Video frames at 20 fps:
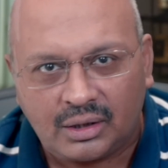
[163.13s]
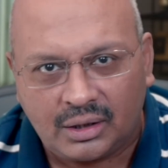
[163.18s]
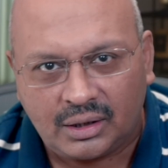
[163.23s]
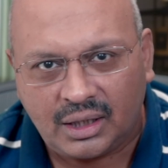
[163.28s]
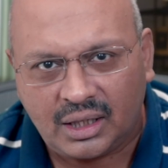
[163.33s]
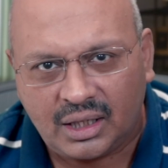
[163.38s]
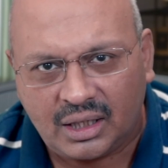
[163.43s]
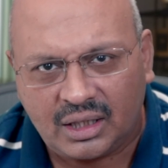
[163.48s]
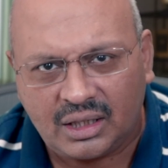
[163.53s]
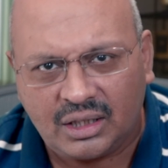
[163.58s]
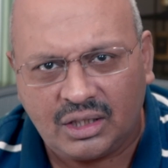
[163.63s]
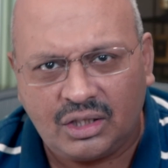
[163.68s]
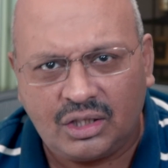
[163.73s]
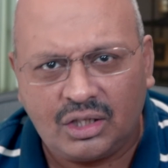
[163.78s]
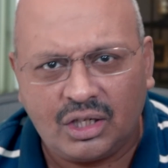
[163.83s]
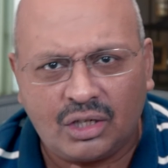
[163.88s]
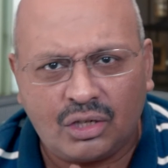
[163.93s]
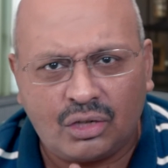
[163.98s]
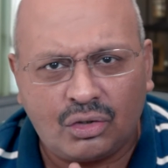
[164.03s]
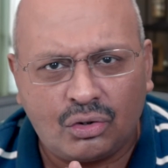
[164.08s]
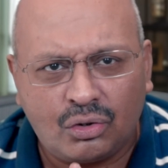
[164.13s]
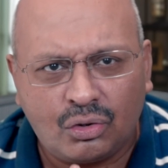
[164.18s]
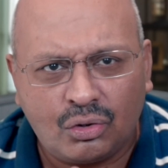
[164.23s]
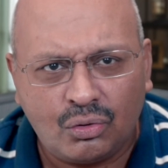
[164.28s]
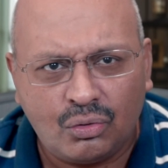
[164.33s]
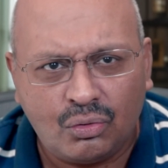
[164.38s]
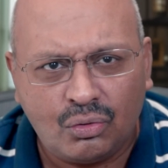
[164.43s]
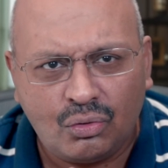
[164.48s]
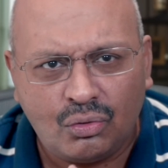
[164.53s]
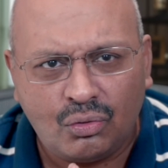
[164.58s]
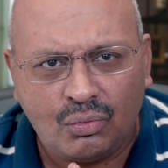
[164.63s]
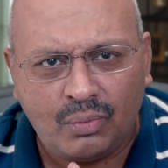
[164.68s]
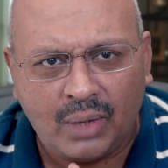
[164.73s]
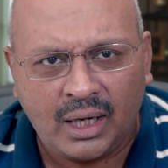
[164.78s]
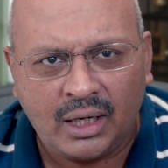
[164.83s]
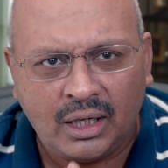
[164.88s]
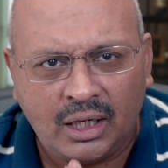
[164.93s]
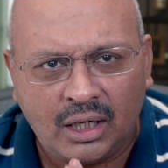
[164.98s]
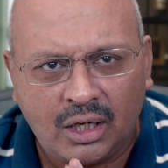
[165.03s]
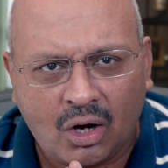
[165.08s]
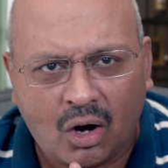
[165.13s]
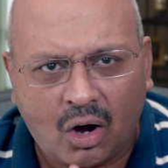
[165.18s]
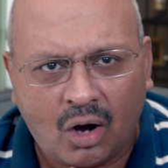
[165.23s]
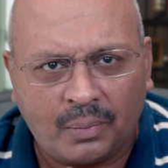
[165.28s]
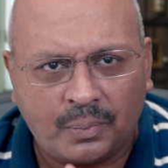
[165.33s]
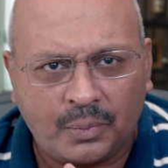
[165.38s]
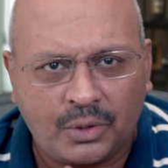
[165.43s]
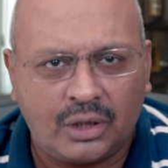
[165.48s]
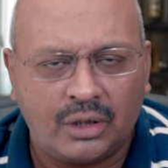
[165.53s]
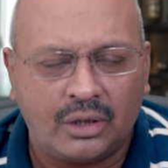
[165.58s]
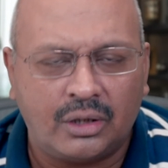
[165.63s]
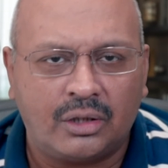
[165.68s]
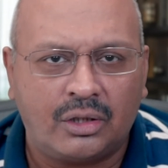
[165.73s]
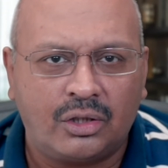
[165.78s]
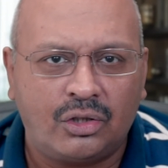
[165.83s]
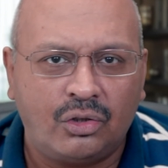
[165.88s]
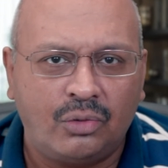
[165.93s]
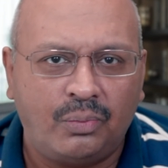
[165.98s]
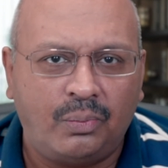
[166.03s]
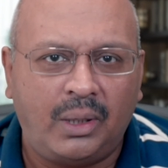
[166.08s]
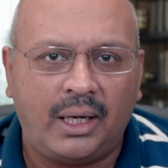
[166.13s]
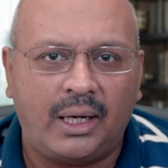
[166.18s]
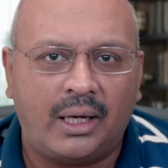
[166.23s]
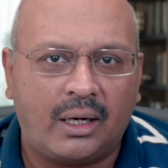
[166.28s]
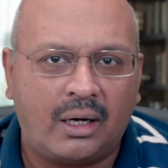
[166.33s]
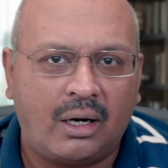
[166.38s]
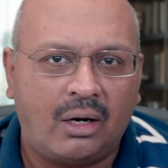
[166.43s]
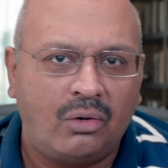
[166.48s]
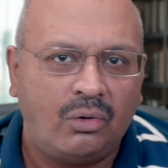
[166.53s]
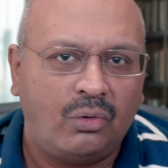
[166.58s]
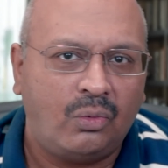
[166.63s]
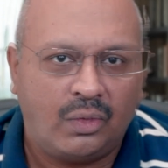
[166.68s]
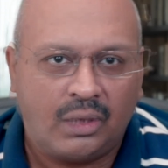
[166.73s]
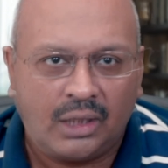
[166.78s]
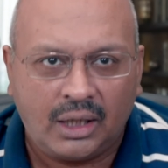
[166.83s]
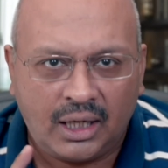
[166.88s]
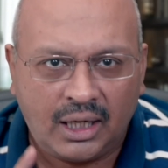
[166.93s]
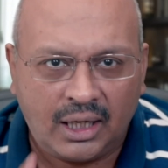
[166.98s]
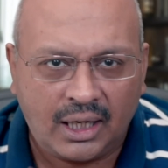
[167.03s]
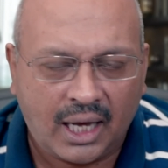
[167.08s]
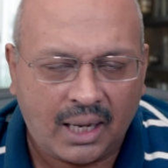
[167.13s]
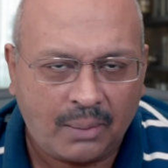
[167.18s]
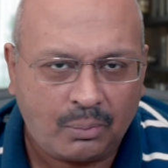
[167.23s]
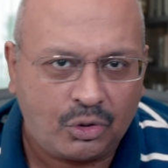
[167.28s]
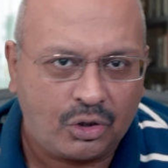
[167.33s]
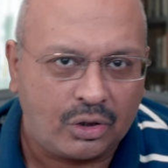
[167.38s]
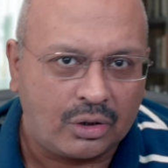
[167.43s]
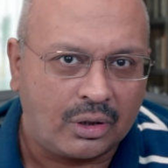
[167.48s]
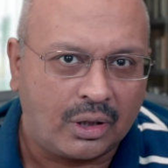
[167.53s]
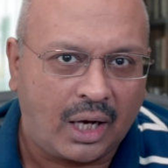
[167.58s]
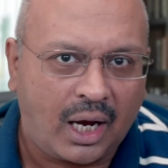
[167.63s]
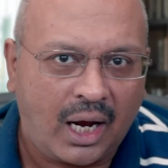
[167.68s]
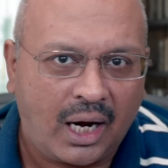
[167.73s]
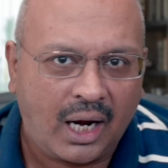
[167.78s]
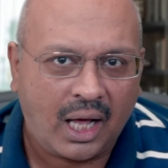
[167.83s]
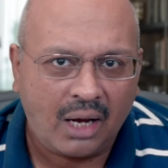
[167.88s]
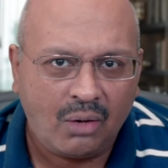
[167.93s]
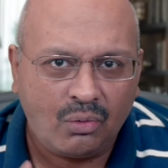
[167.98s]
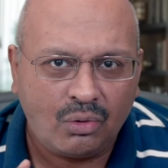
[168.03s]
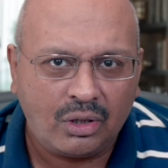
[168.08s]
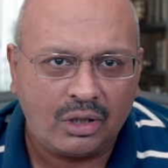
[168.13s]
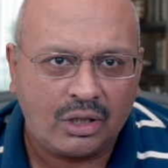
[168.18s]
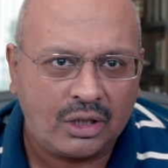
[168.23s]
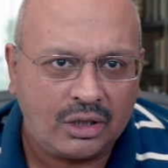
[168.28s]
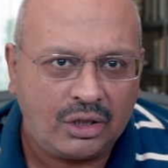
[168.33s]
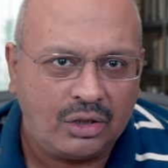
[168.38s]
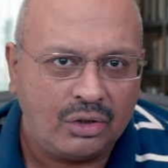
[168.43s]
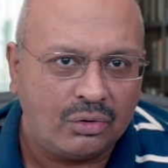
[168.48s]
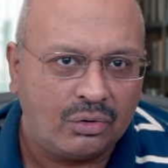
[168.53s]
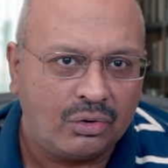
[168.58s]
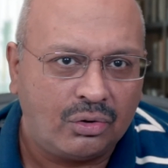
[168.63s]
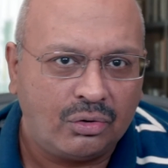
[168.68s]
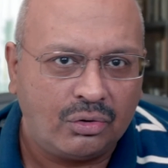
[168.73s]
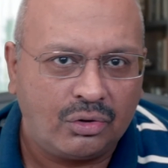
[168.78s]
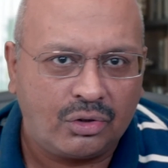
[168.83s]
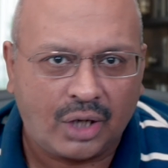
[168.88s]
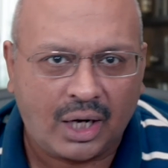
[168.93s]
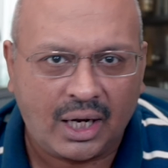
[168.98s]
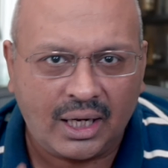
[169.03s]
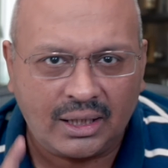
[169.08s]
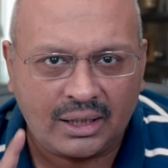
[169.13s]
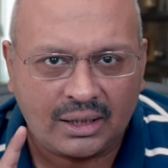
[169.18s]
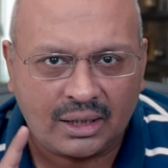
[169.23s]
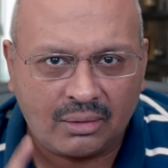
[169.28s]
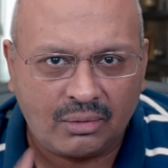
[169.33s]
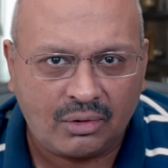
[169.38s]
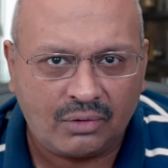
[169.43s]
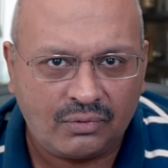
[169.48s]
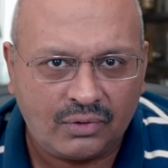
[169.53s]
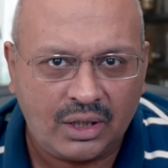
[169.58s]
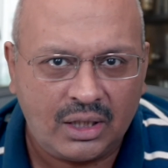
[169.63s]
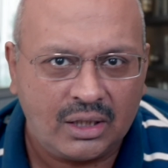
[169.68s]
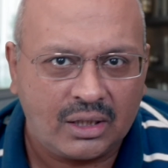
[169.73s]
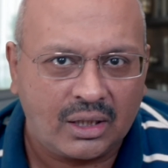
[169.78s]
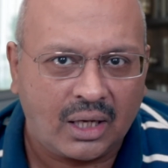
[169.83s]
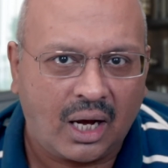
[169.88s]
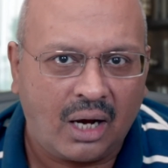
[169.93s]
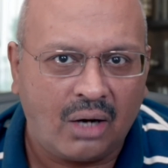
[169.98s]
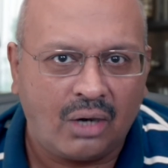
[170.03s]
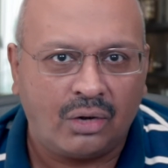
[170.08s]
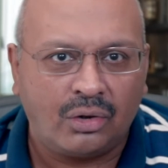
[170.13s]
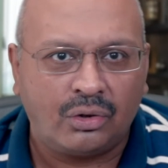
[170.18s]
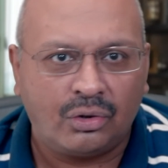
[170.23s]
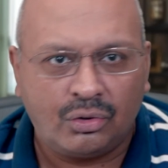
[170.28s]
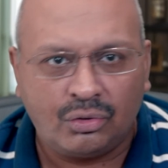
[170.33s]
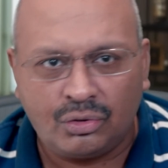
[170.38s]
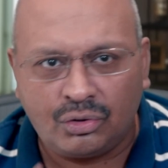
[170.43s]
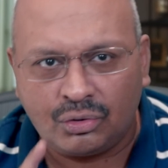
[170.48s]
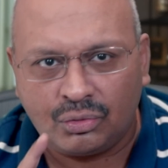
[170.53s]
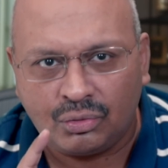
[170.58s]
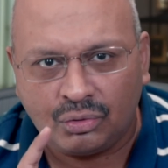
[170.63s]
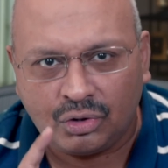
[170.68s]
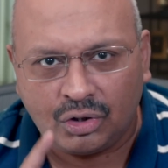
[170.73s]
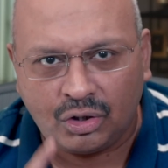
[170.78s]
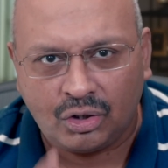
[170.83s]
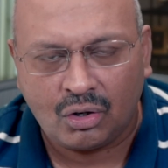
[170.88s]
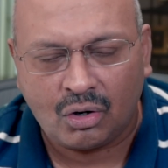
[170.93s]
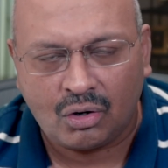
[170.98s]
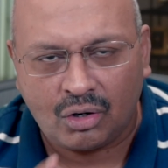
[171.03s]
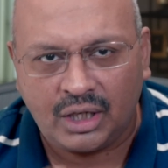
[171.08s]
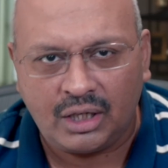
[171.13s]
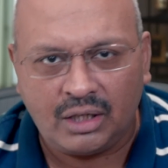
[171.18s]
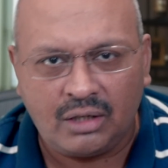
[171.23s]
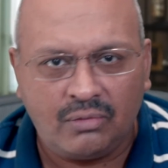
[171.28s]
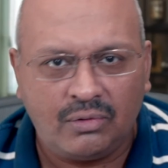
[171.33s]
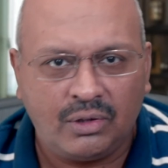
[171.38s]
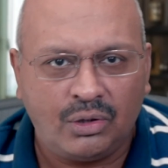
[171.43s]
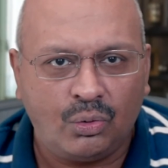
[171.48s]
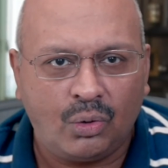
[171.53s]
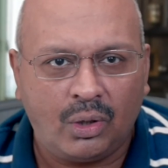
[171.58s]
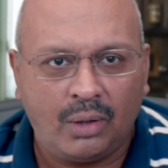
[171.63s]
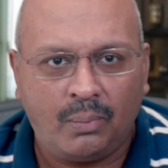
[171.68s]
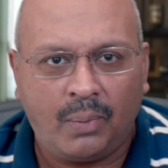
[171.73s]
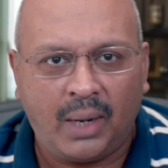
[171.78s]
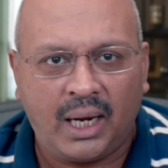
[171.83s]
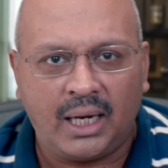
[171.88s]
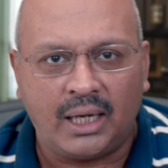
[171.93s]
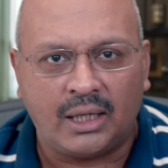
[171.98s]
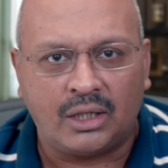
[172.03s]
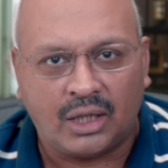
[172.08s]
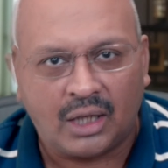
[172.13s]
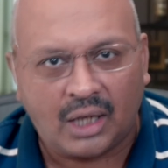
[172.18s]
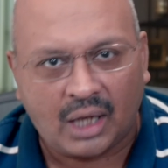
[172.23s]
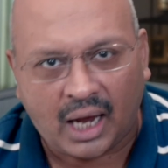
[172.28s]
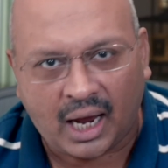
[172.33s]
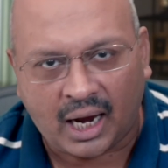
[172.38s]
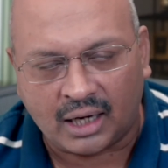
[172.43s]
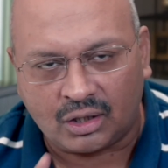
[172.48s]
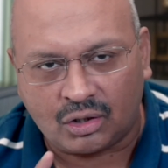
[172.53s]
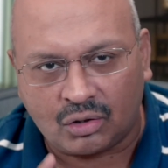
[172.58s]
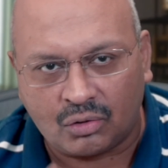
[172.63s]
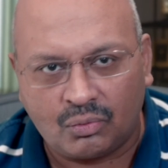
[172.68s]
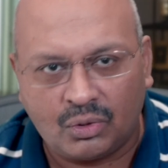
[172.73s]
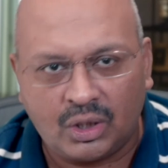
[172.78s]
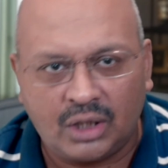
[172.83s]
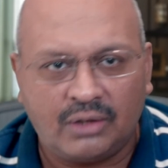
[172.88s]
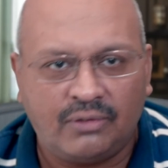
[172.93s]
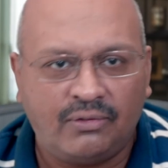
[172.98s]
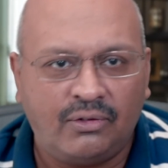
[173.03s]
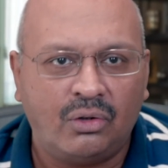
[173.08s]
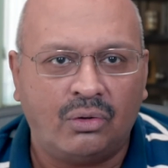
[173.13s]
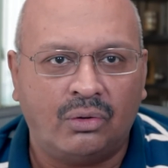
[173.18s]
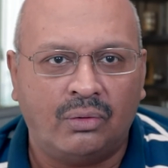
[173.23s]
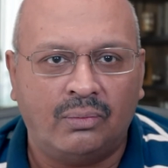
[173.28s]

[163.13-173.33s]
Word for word: There are just too many options to play around with in Apption, and I would urge you to try some of these out to suit your individual page and your workflow.